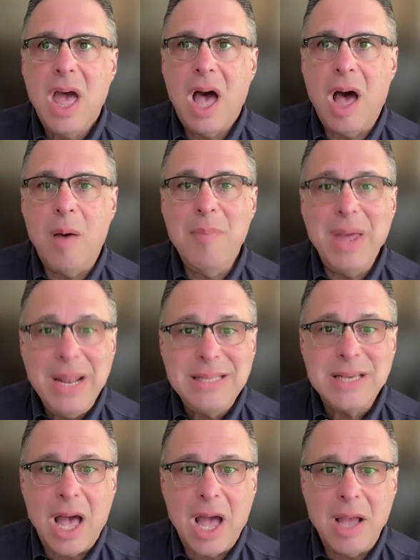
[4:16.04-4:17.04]
Many
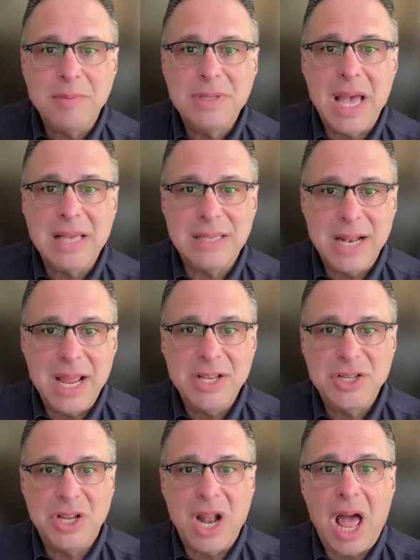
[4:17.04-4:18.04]
times, as an
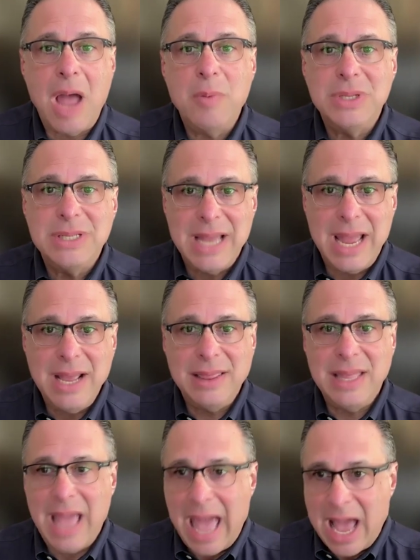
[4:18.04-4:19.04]
agent, I would
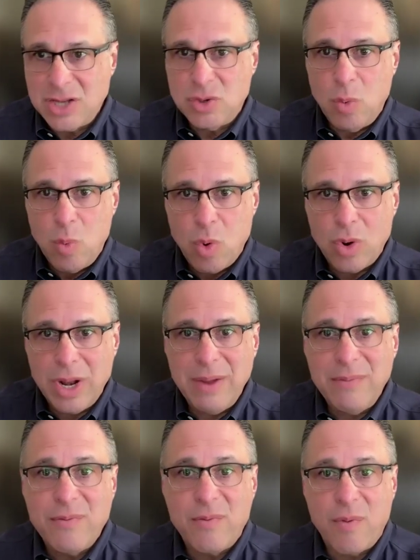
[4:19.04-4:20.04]
take the actual
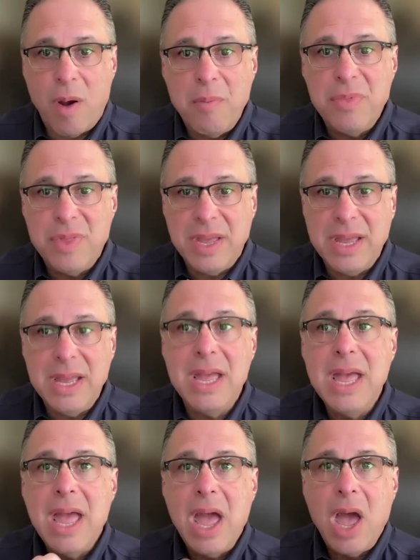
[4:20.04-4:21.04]
wording from the